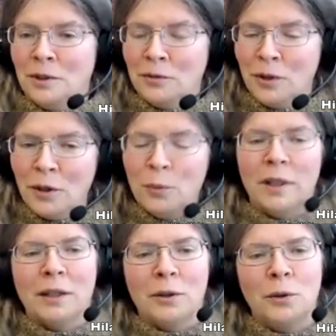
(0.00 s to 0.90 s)
got and what
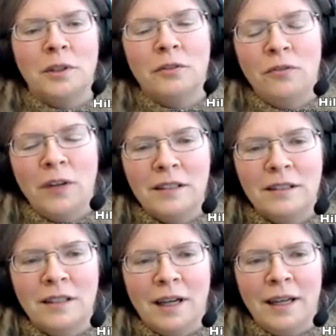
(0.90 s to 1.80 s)
they're called, the first
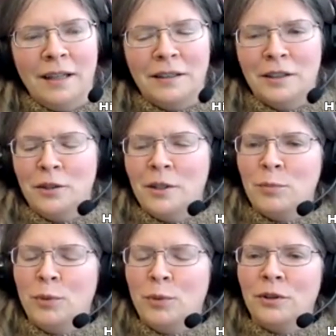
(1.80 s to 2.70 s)
thing I like to do is
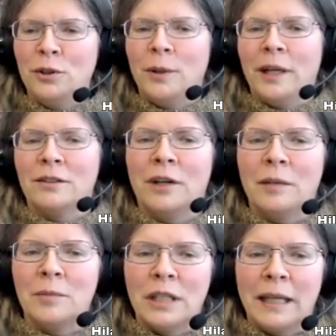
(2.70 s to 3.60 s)
put the two
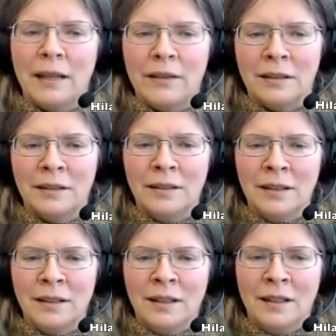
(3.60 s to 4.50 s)
hexagrams together.
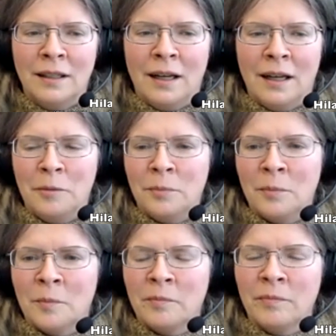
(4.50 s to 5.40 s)
Okay.
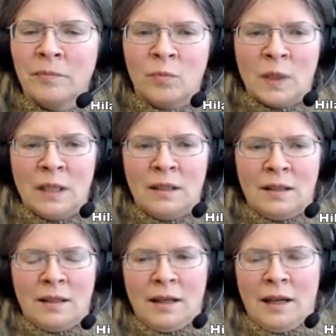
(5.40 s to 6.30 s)
Um,
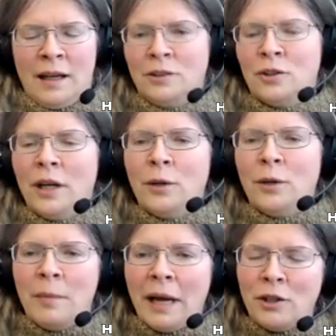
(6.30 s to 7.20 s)
and try to
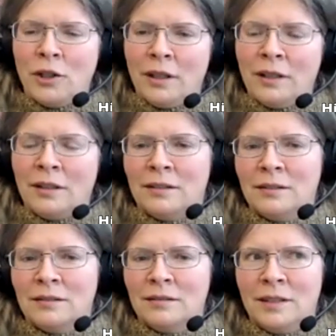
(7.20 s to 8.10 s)
imagine,
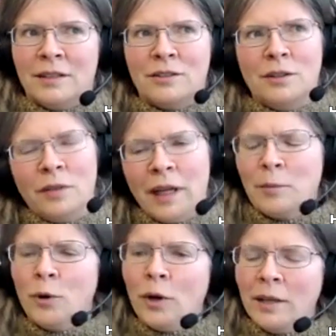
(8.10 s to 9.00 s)
you know, sort of
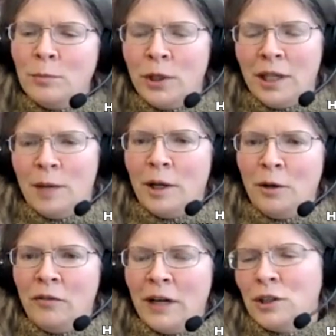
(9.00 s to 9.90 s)
like putting up an
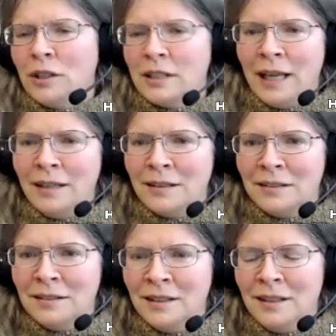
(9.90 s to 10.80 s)
old fashioned
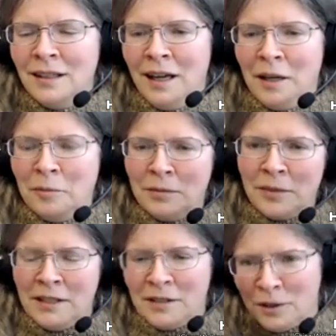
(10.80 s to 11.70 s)
tent. Um,
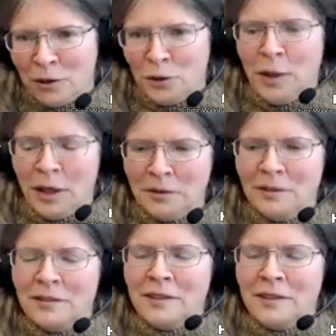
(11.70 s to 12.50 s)
these are the two poles, that,